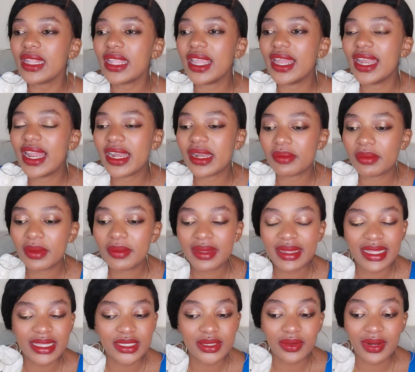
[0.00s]
And I remember
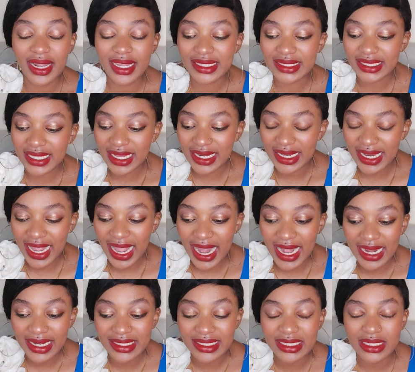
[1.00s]
that's all I said. And
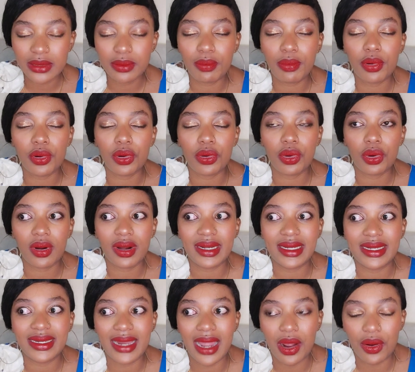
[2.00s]
I just broke
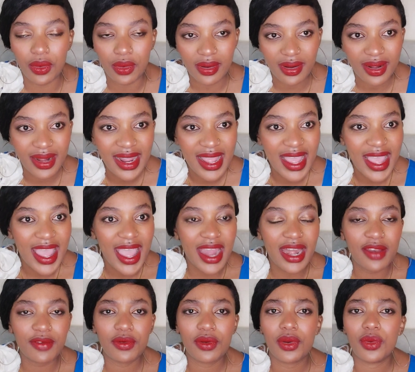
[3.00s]
down. And
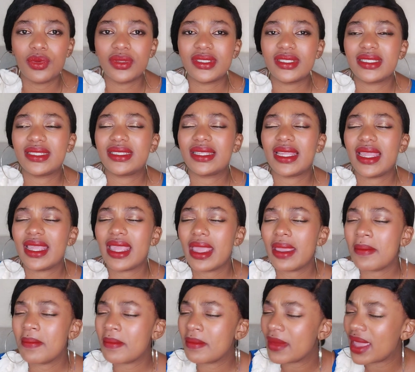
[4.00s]
everyone was just saying,
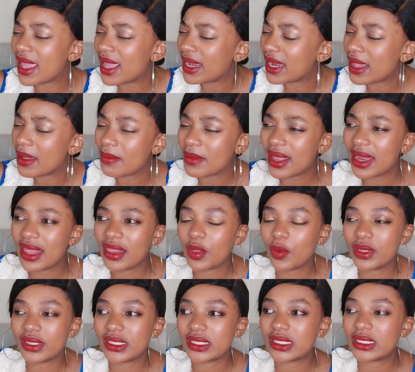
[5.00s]
Amen, Amen. And they
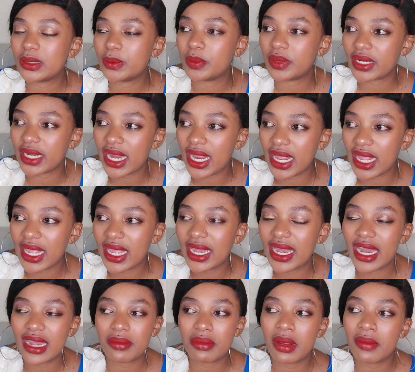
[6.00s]
were just praying. And I
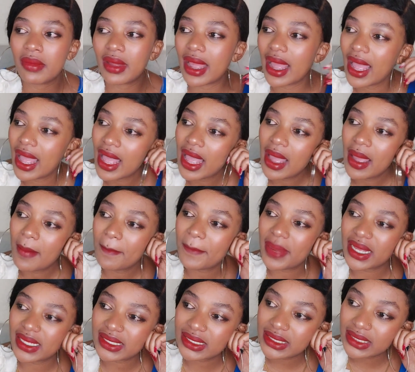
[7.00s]
remember
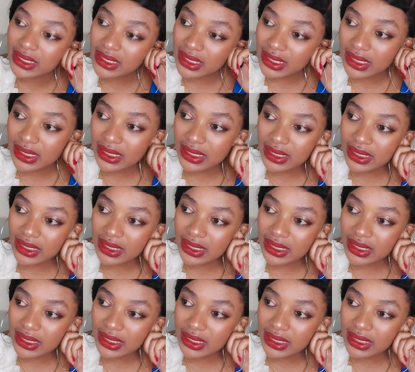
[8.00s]
Pasi,